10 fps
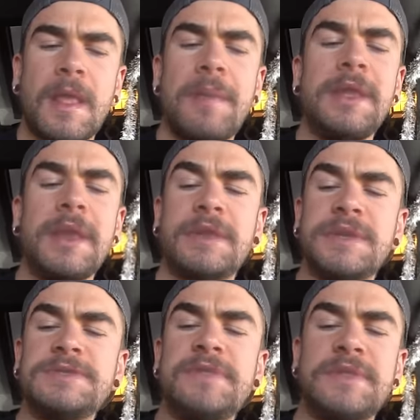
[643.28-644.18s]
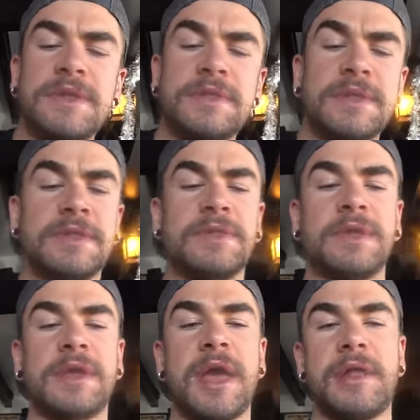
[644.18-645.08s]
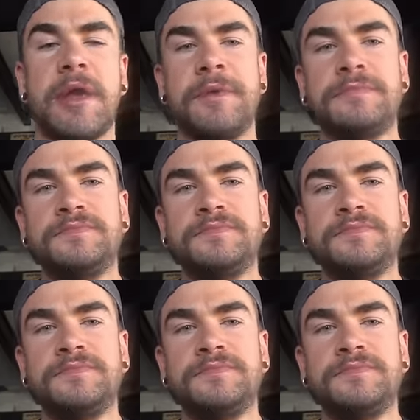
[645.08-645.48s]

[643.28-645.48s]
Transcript: I mean, it does have the kind of